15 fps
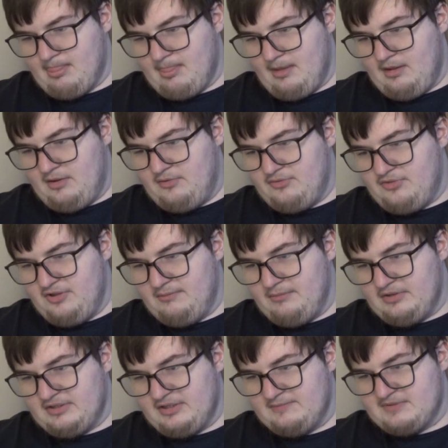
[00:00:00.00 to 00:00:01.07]
I don't think
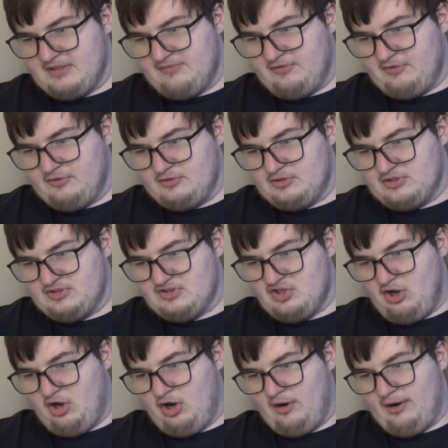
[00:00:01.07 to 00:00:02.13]
Mudkip's evolutions are